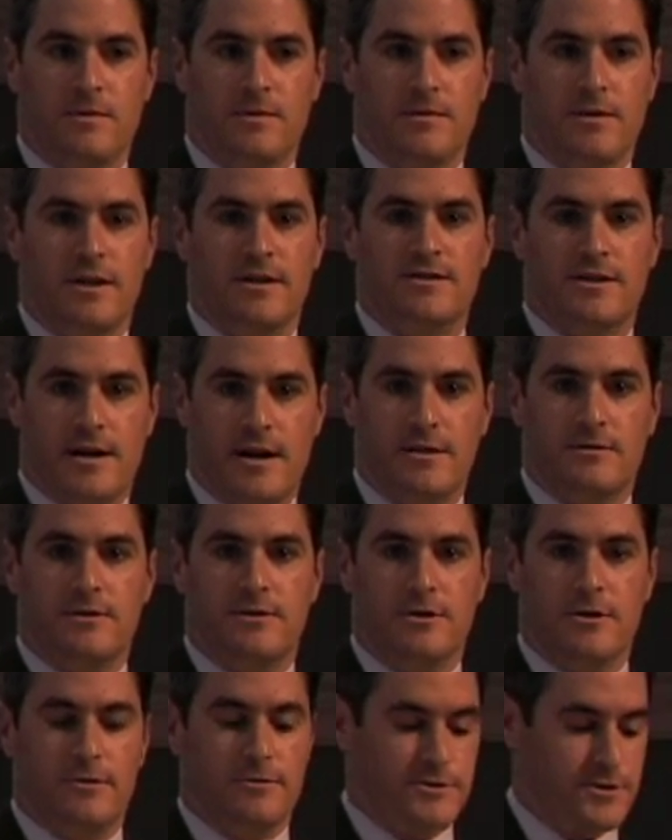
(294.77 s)
they set out to
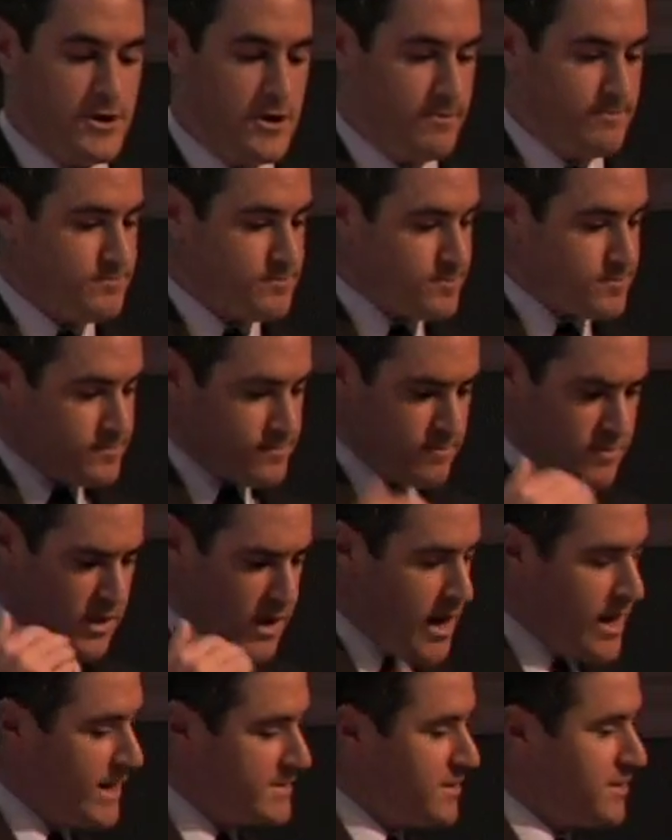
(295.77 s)
do. So
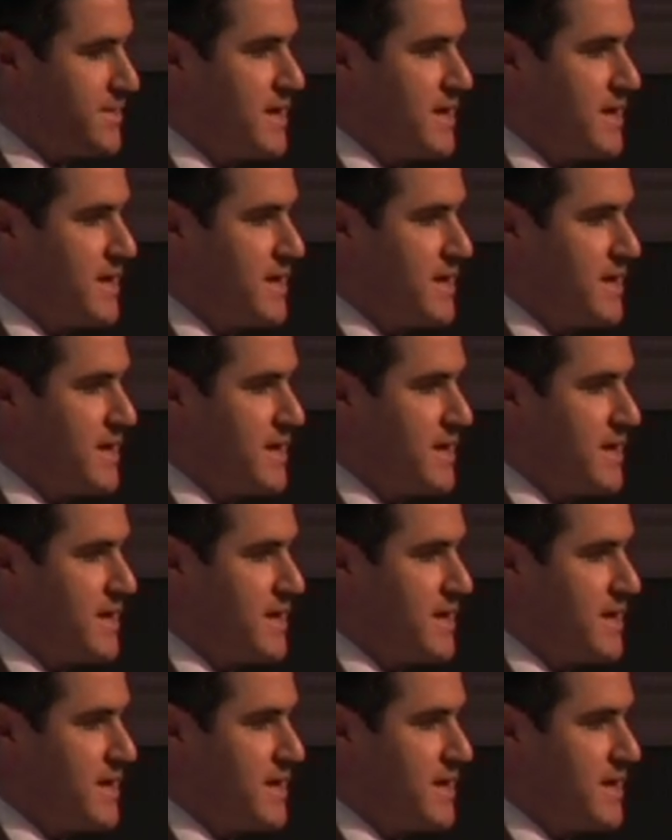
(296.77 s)
I'd like to